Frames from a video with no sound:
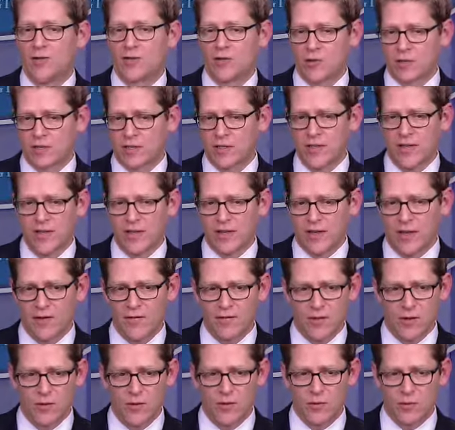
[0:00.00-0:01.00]
I certainly
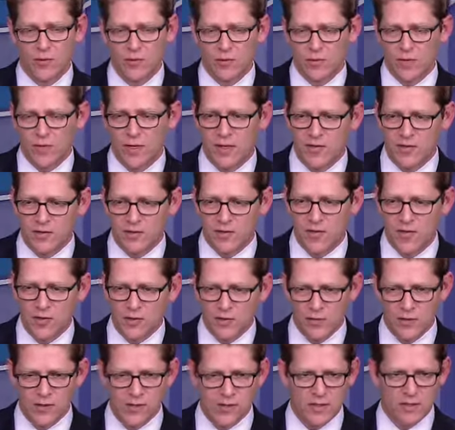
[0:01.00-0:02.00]
have no
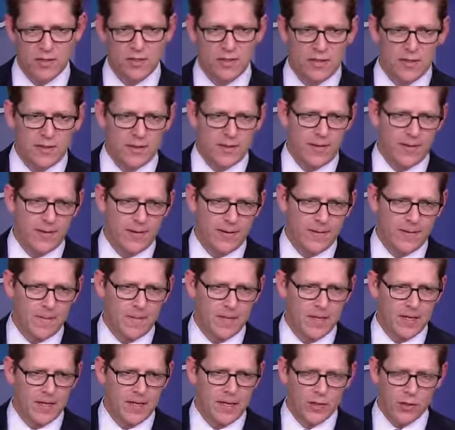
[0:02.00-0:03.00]
scheduling
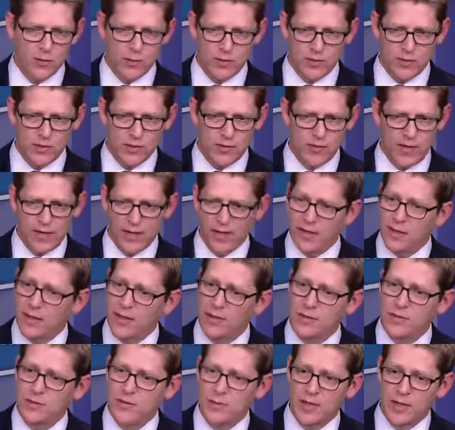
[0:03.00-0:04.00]
announcements of
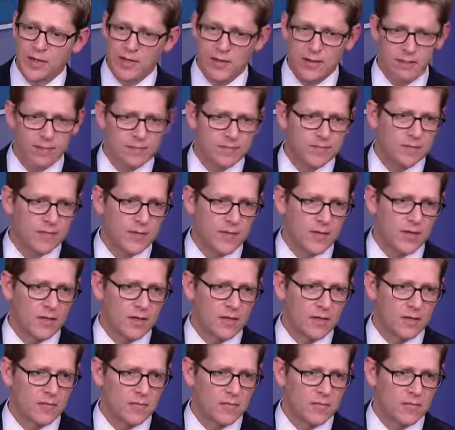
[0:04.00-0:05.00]
that kind to make.
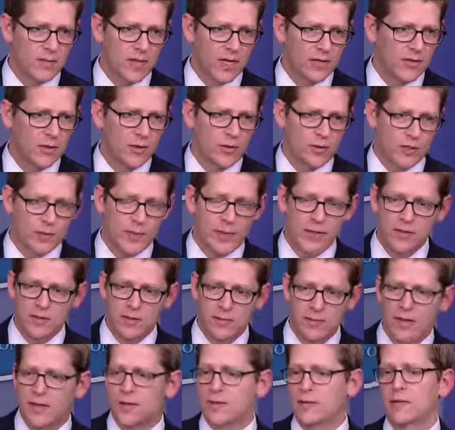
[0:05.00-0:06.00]
I don't
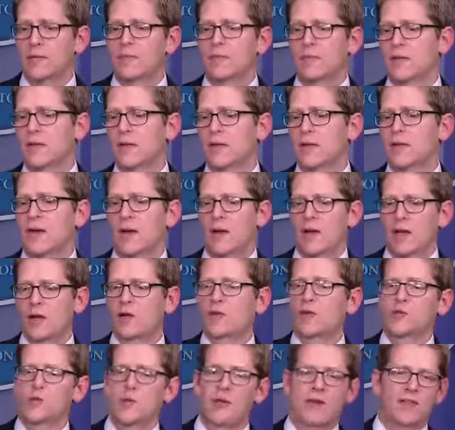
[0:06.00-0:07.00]
expect to make them.
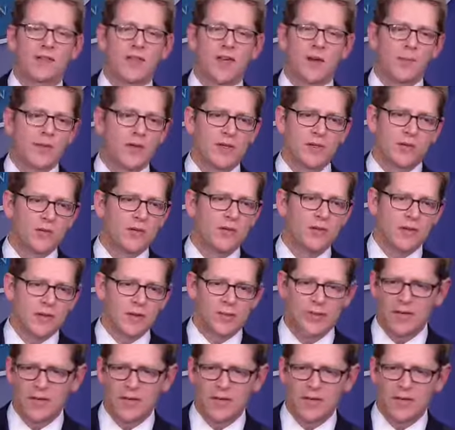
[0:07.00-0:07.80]
I don't expect that, but